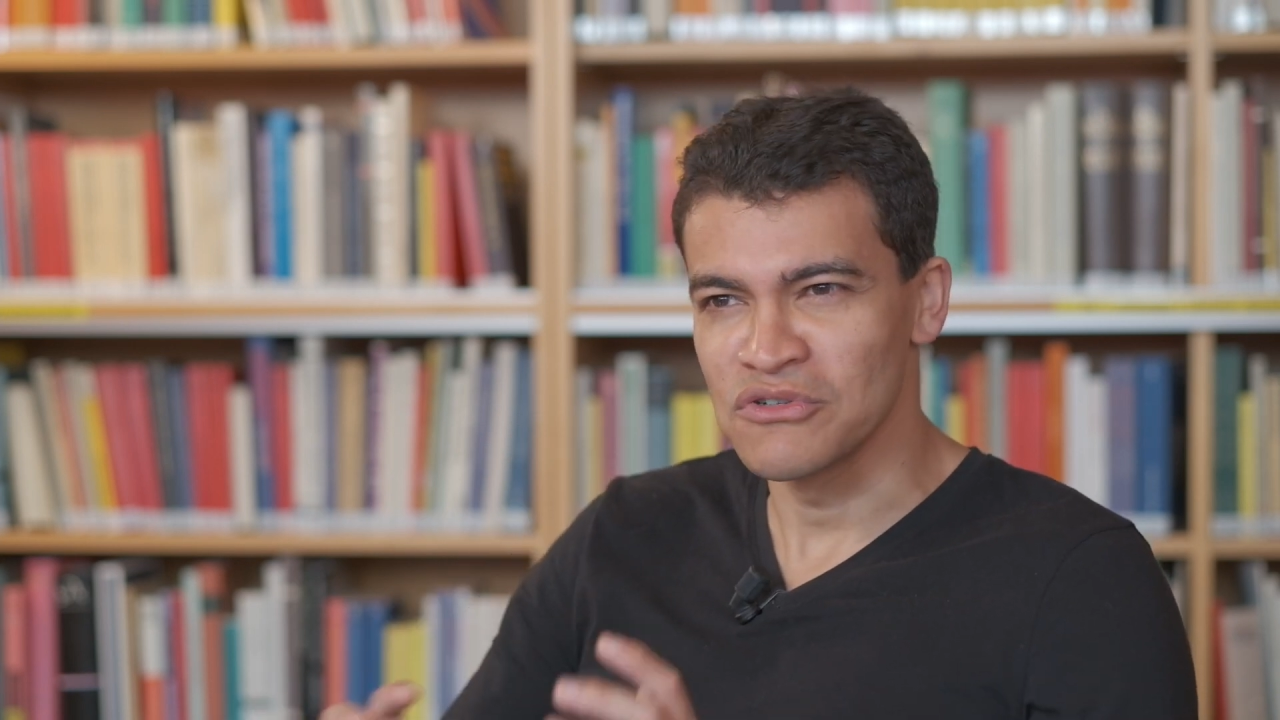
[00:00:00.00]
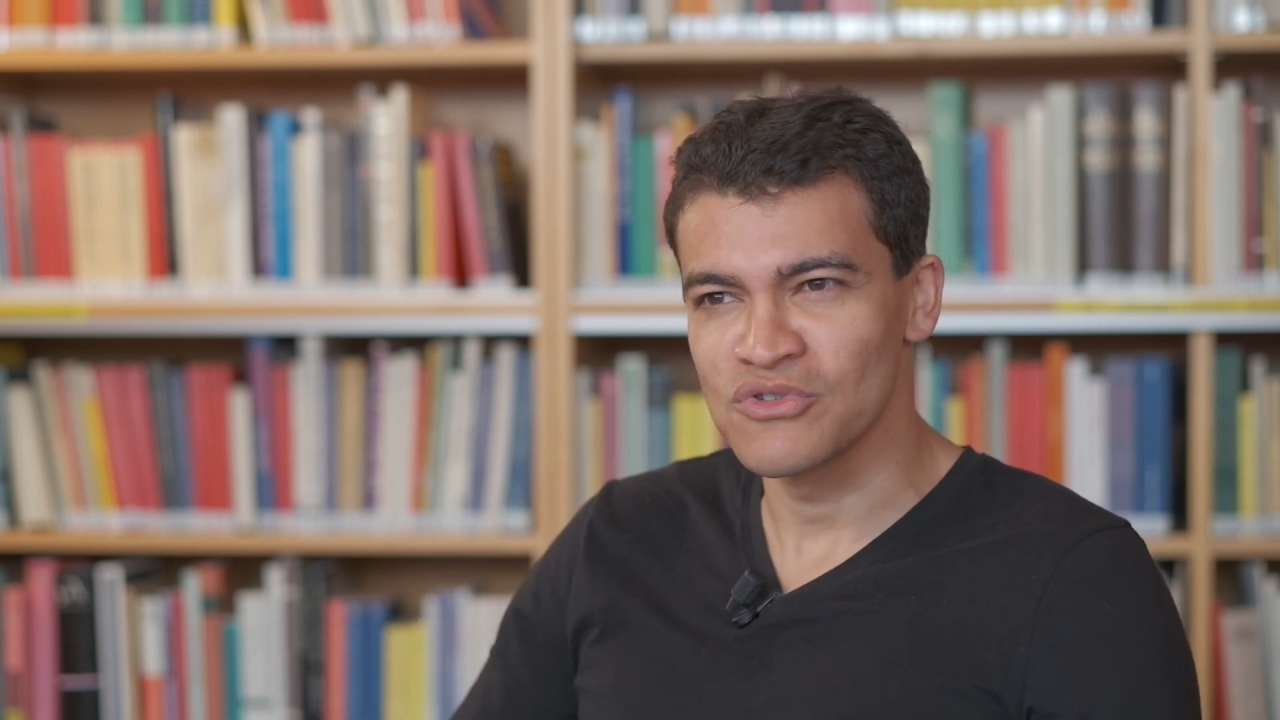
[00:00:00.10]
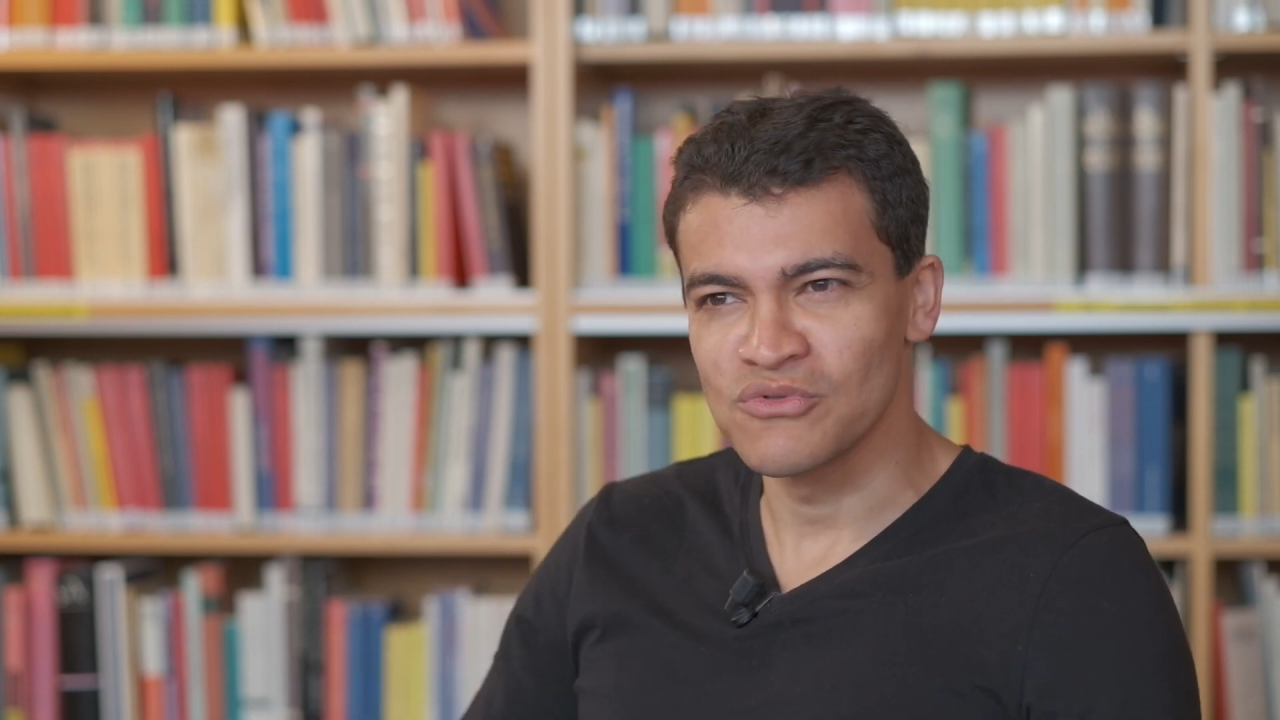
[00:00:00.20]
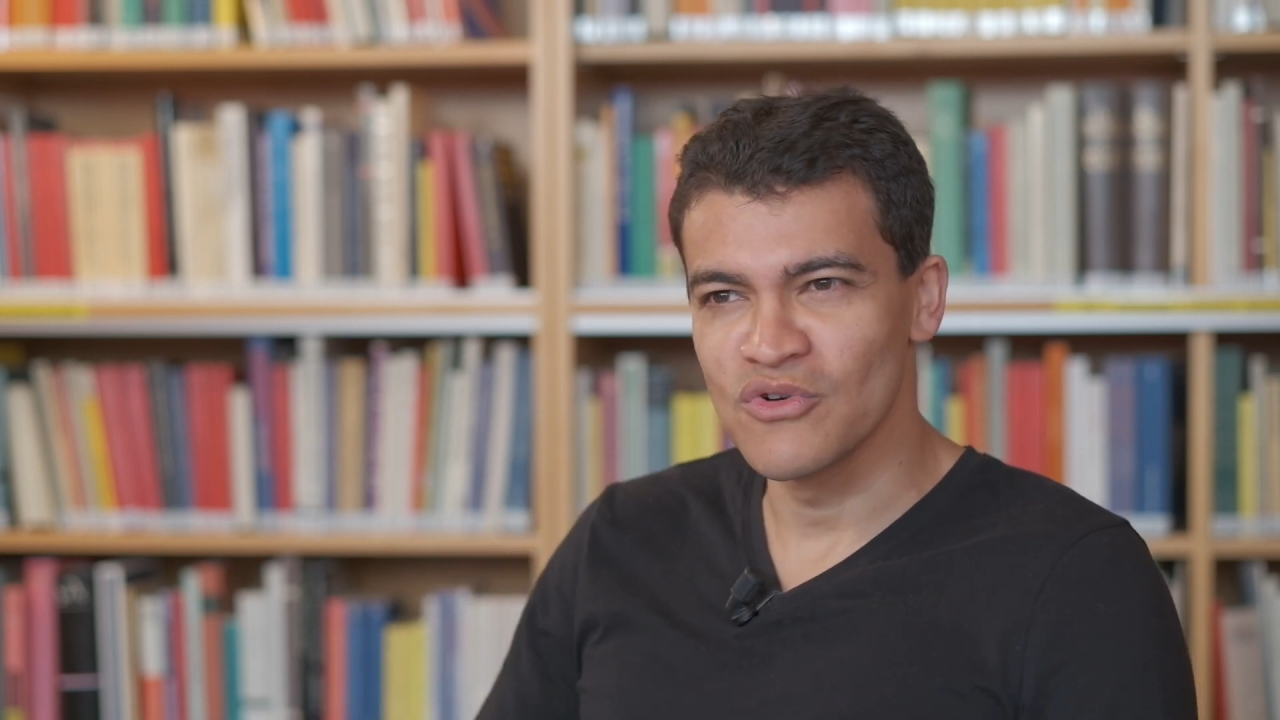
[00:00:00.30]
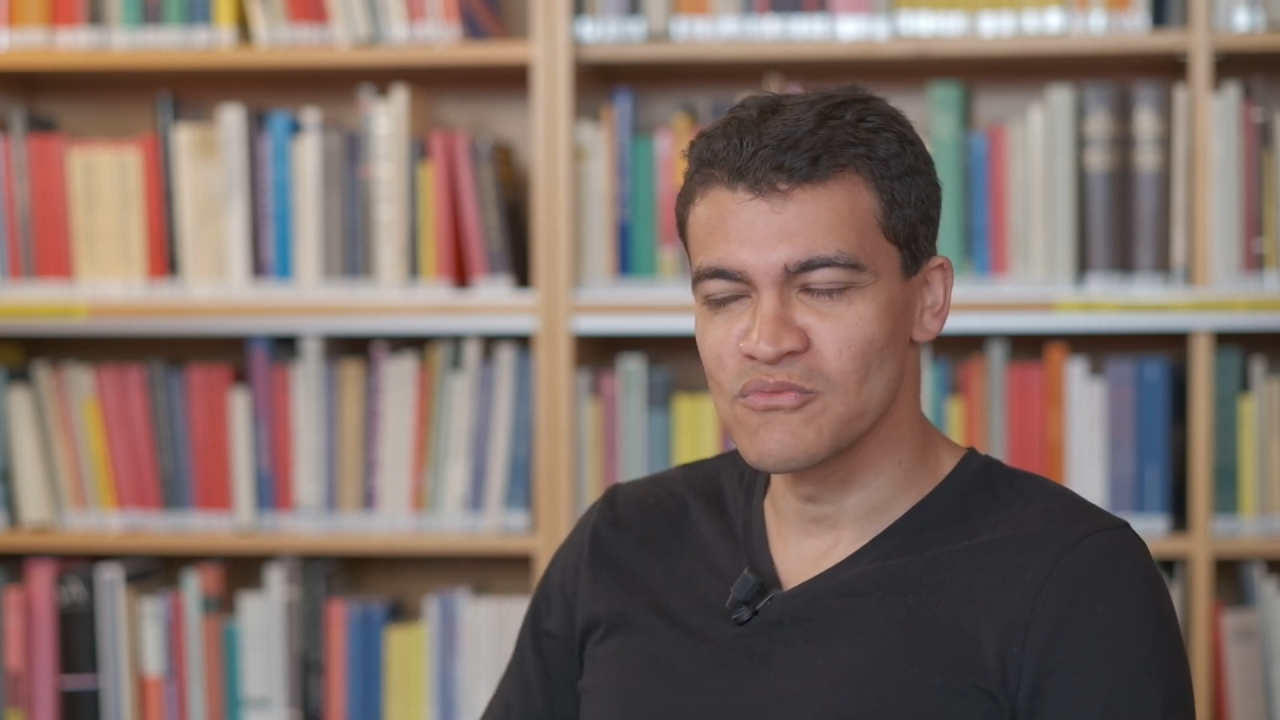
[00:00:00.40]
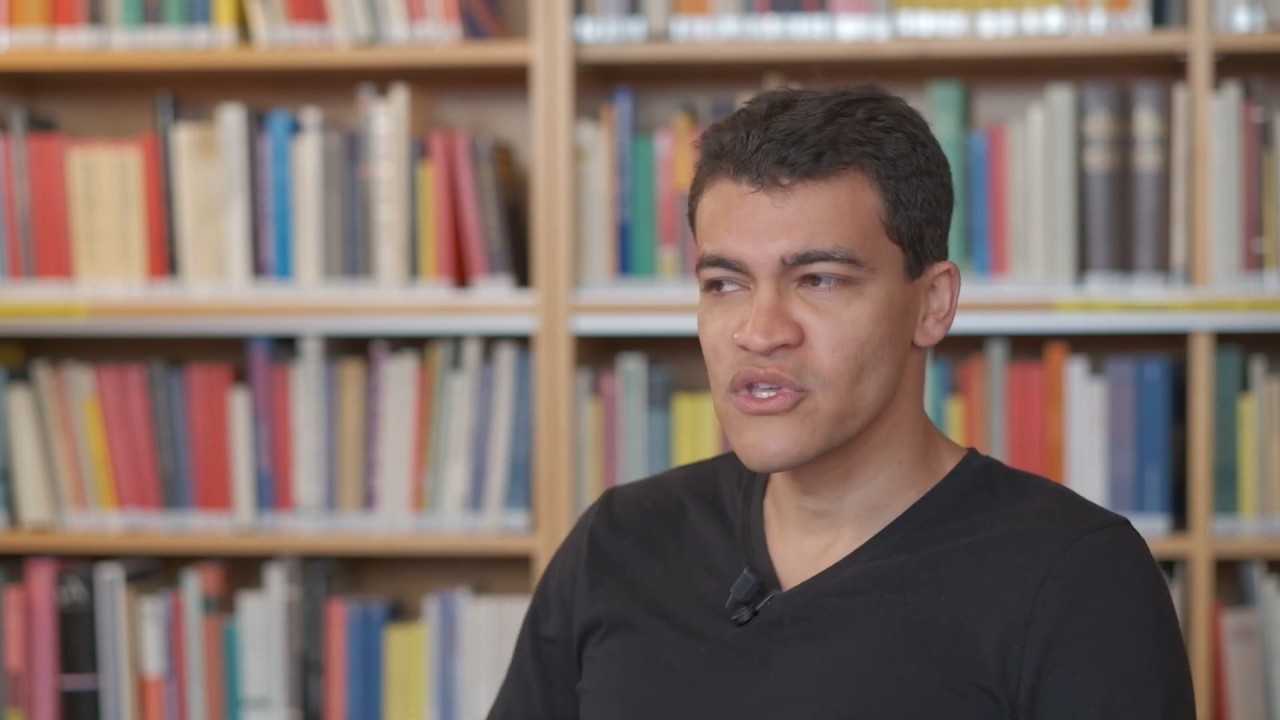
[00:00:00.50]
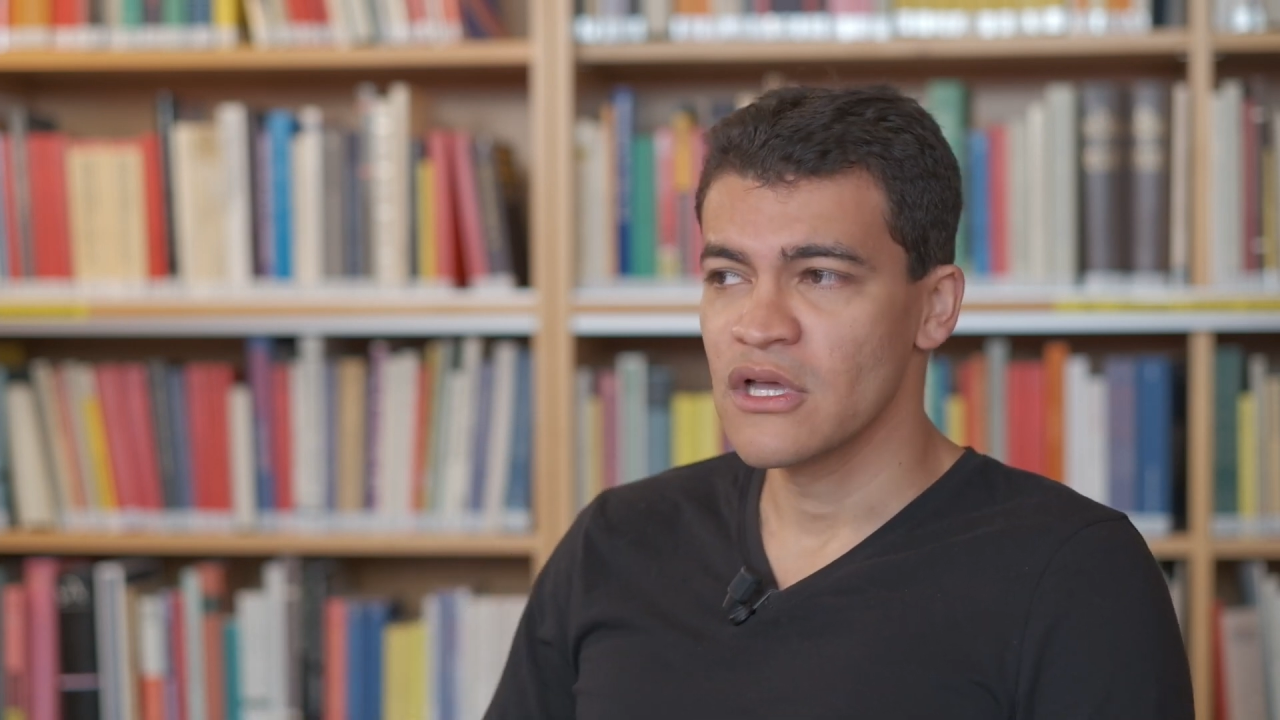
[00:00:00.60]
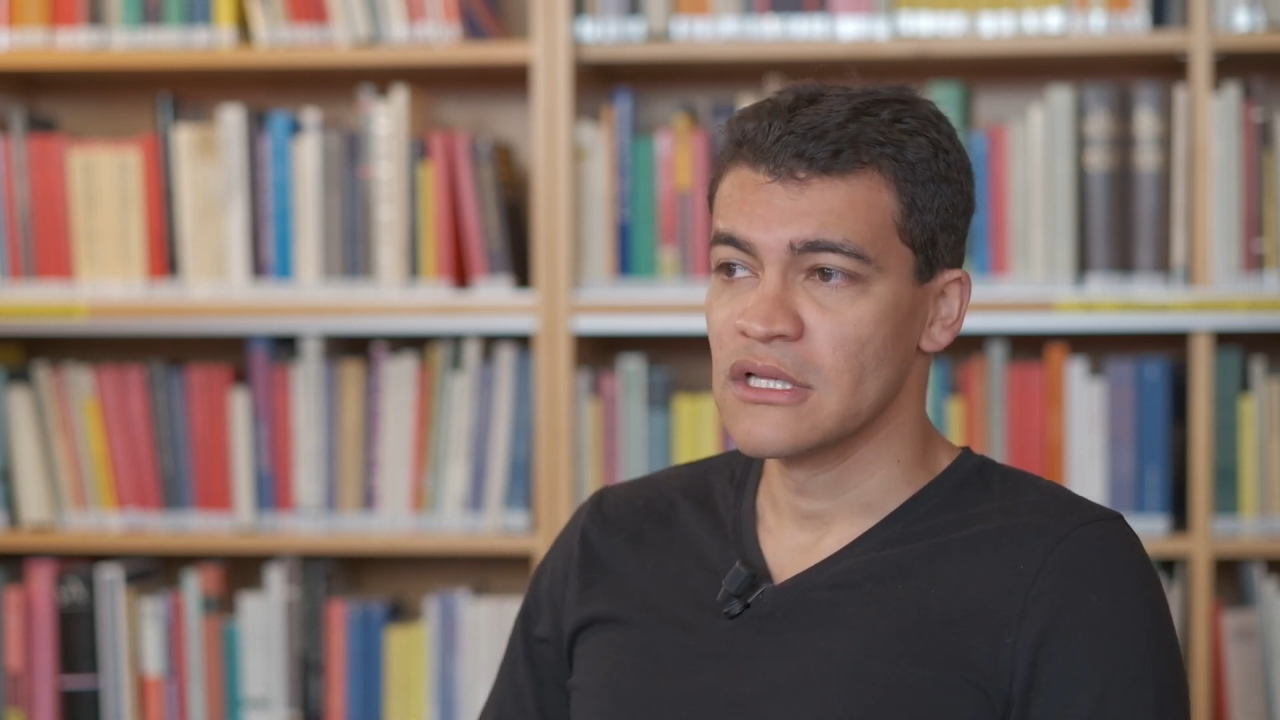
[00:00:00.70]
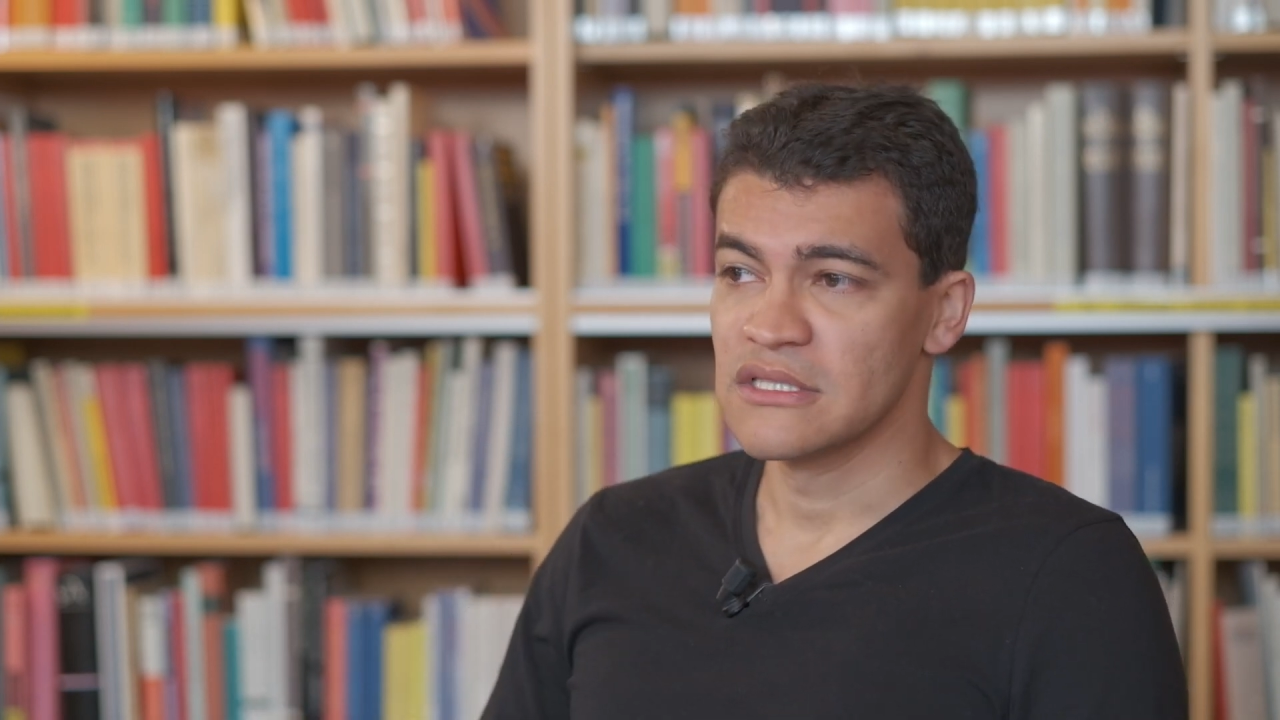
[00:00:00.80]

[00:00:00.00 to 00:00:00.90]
newsrooms.